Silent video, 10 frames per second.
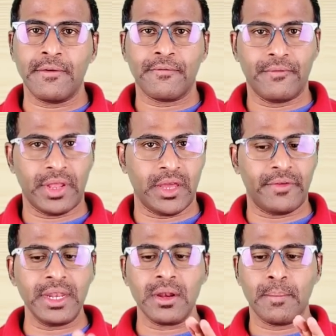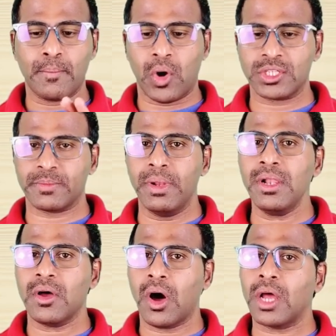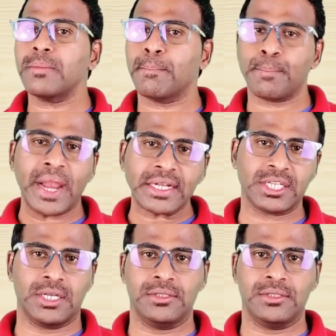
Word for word: whenever possible or practical.